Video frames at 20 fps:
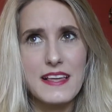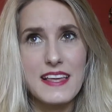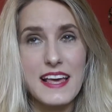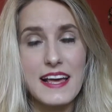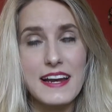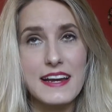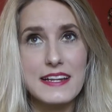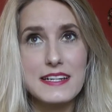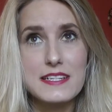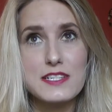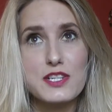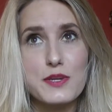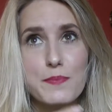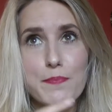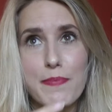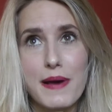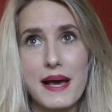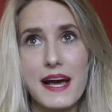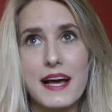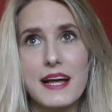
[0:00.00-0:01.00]
get into
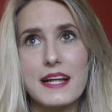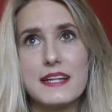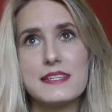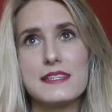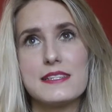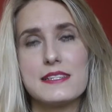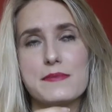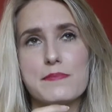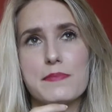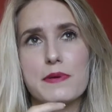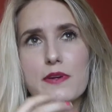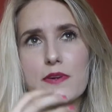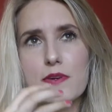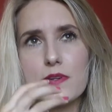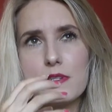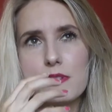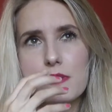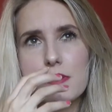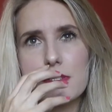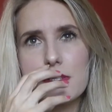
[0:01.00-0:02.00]
bands
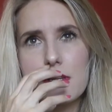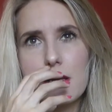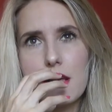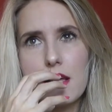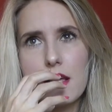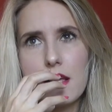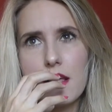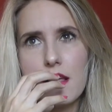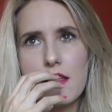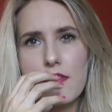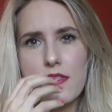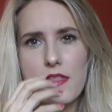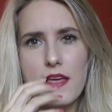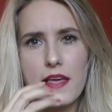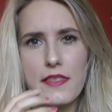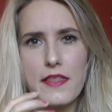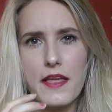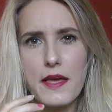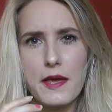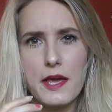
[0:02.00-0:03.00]
because
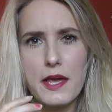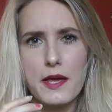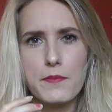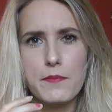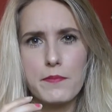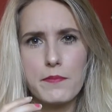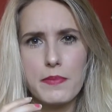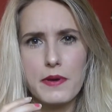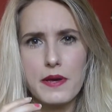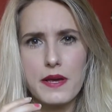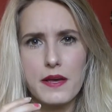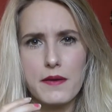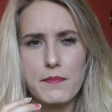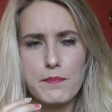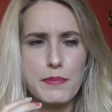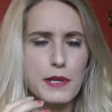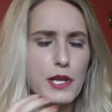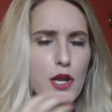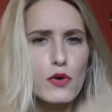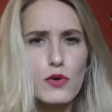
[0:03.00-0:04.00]
then they can
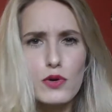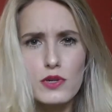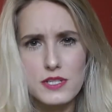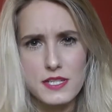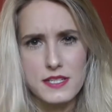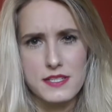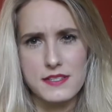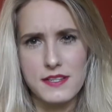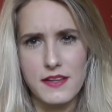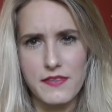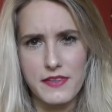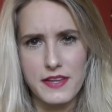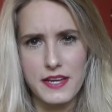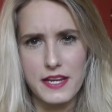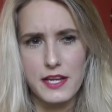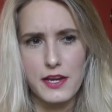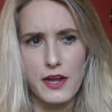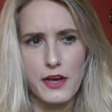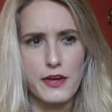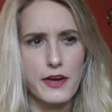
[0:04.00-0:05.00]
belong to
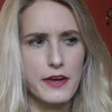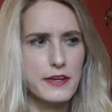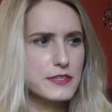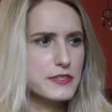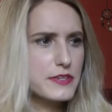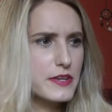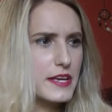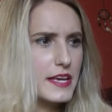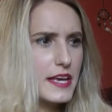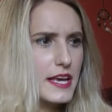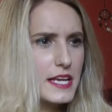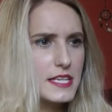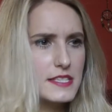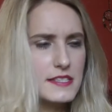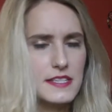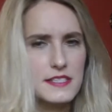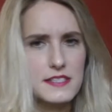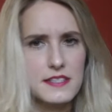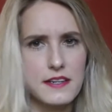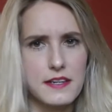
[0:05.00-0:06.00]
something, you know, going to gigs,
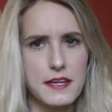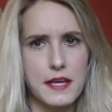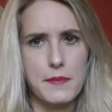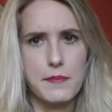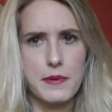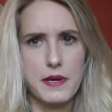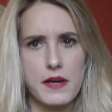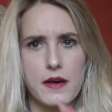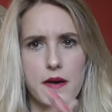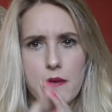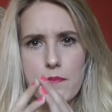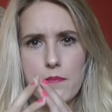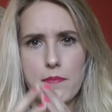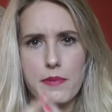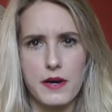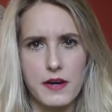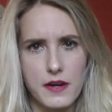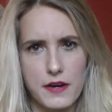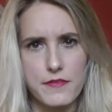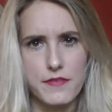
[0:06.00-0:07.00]
they suddenly become
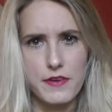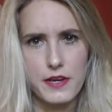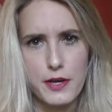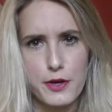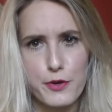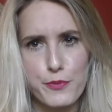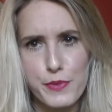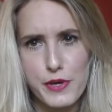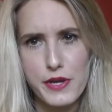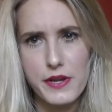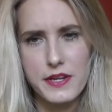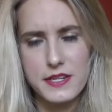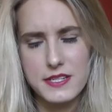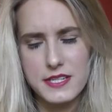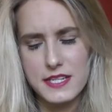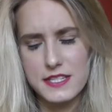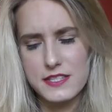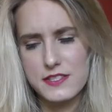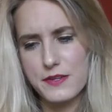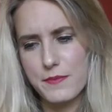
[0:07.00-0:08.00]
part of a
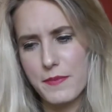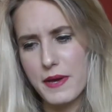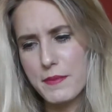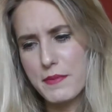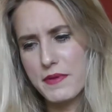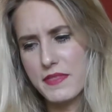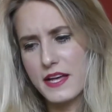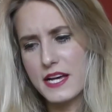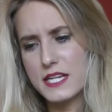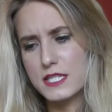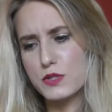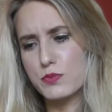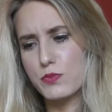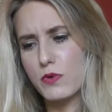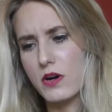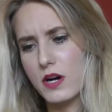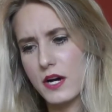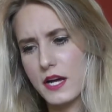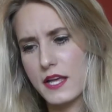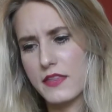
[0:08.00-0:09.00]
community. So maybe that's
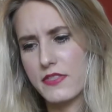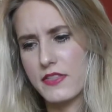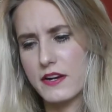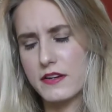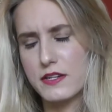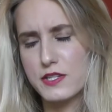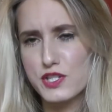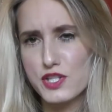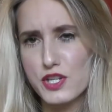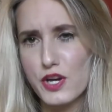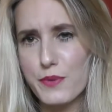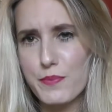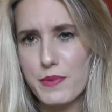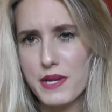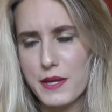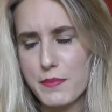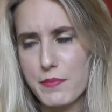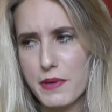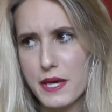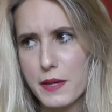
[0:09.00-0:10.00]
why there are so
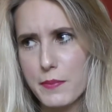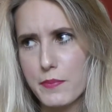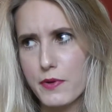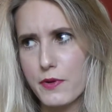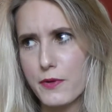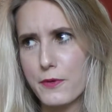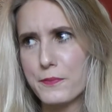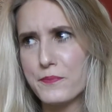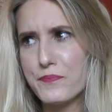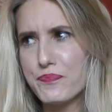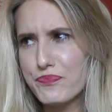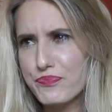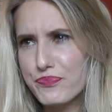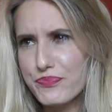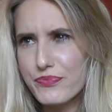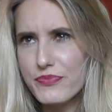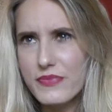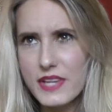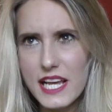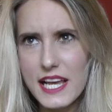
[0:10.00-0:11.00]
many people
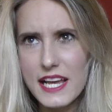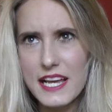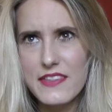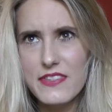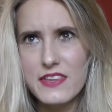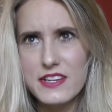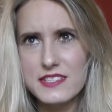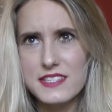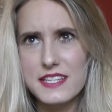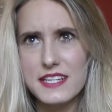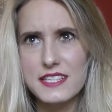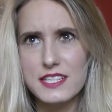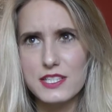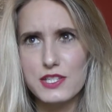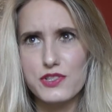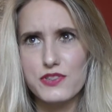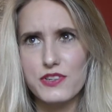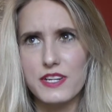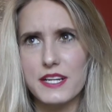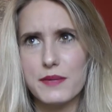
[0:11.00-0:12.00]
in this
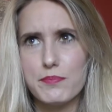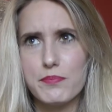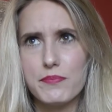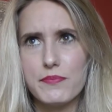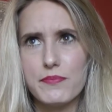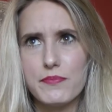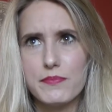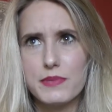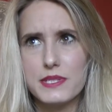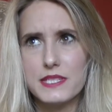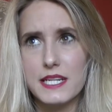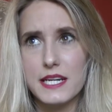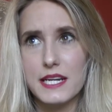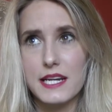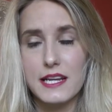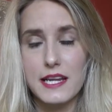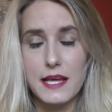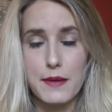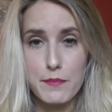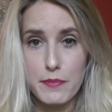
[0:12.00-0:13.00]
industry,
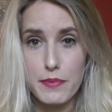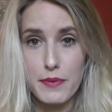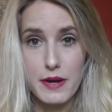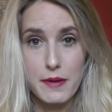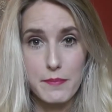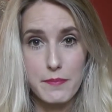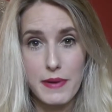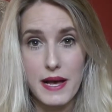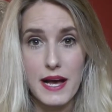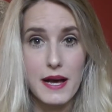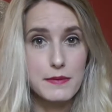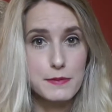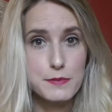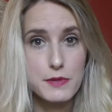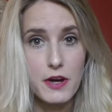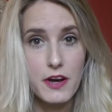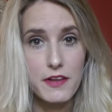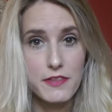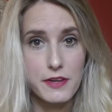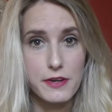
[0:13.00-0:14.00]
particularly in perhaps
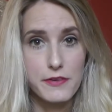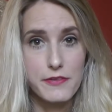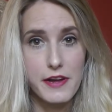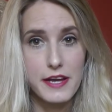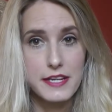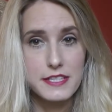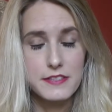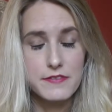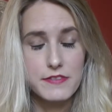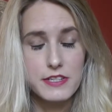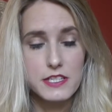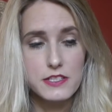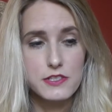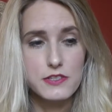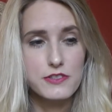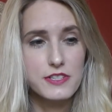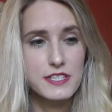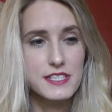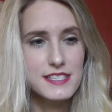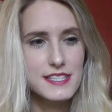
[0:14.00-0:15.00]
other creative
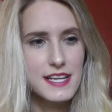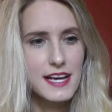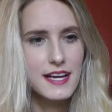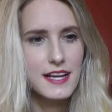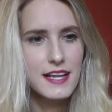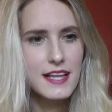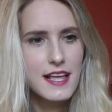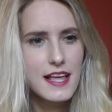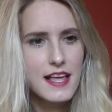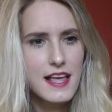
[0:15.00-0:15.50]
industries, that